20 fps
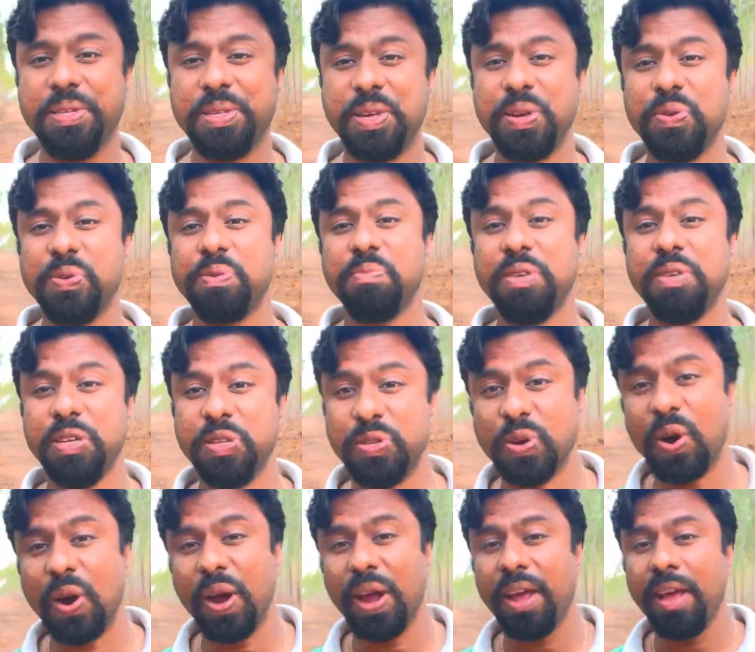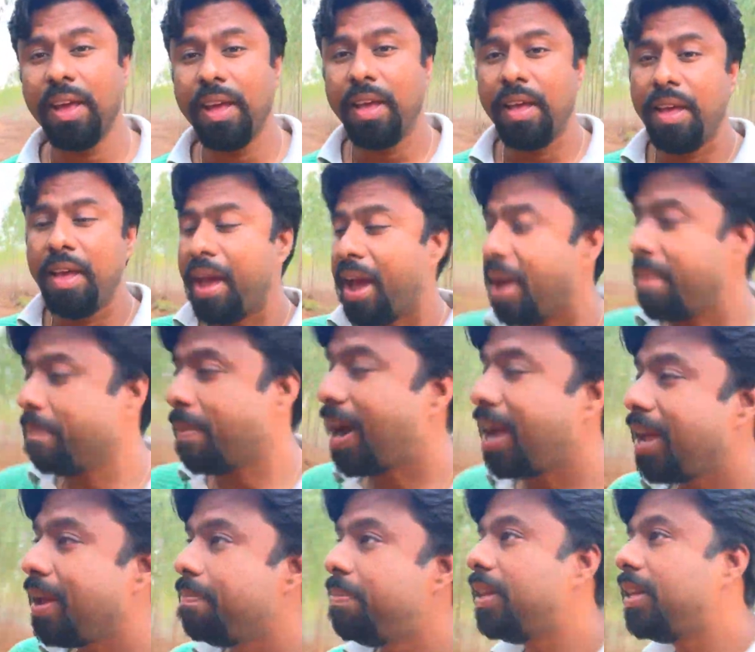gives me joy. And my
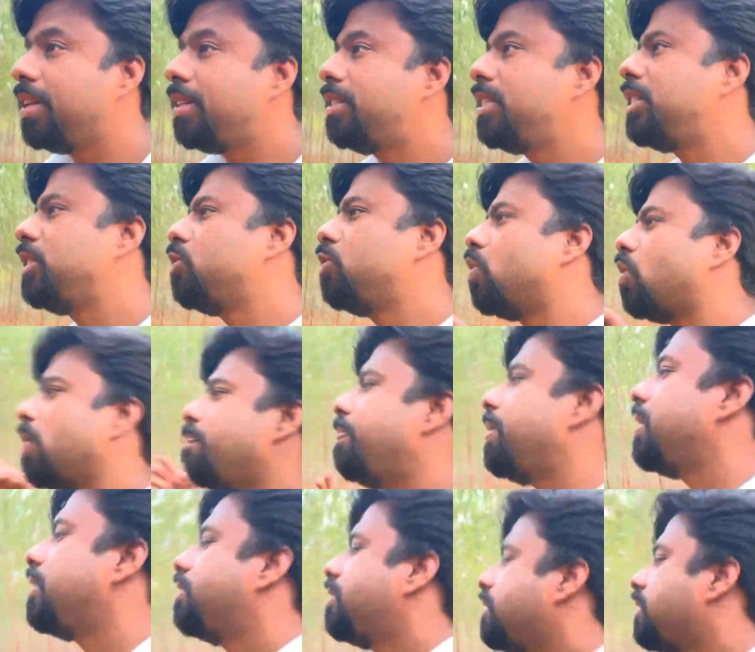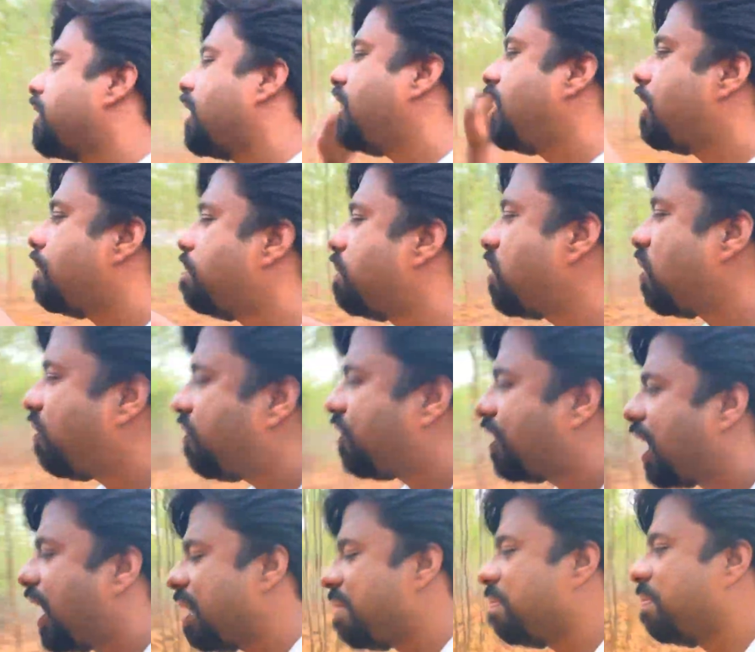ability to repeat this any number of
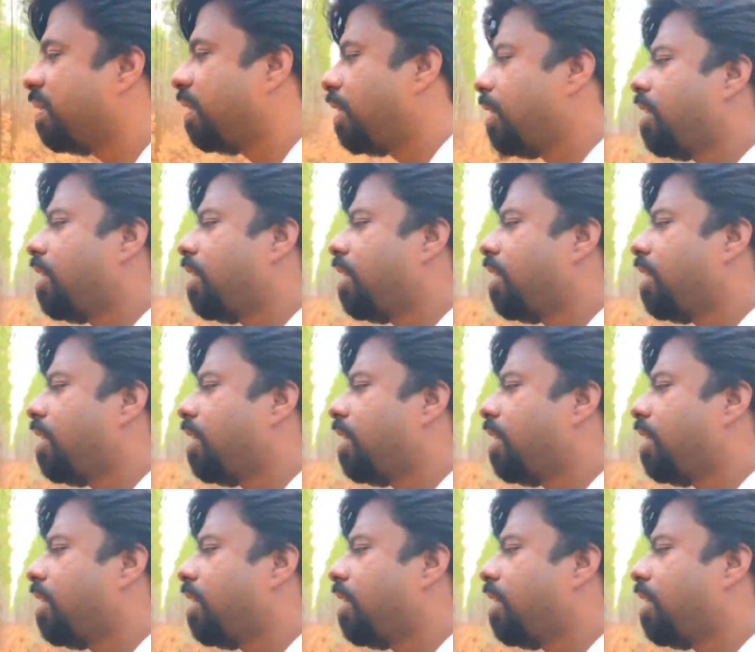times